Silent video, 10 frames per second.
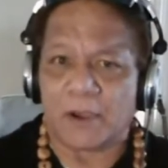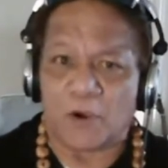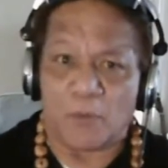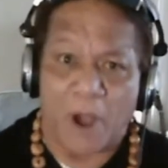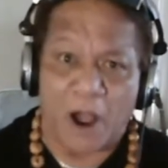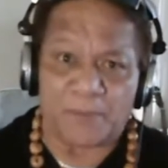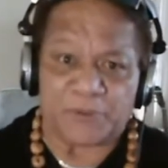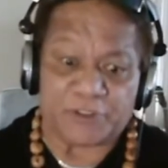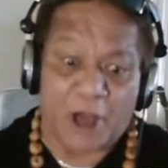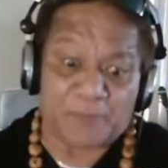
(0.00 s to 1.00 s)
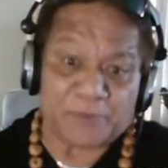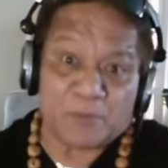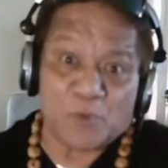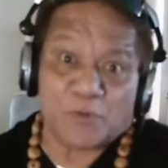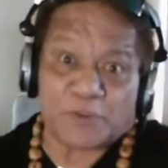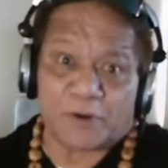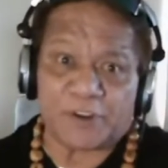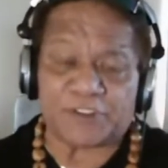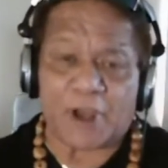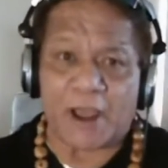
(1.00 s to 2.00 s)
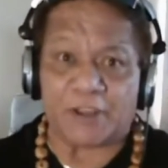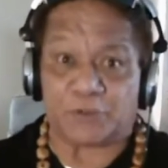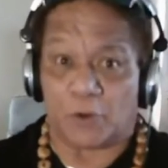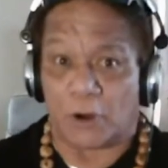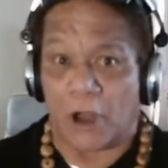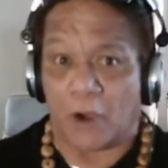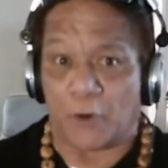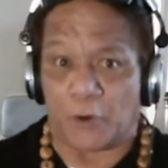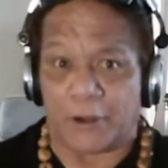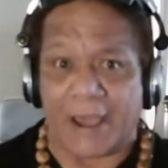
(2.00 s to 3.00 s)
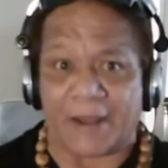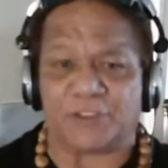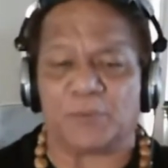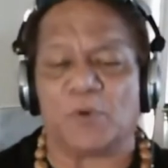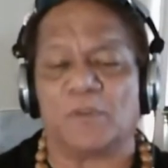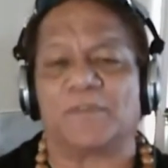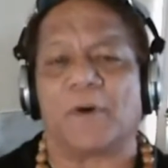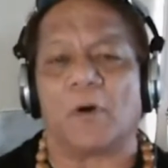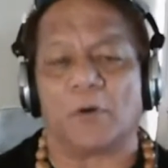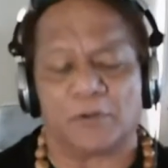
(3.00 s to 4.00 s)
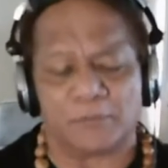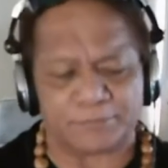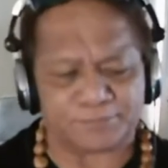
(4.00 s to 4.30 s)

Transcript: Her mom stopped and moved on the side to allow her dad to move forward.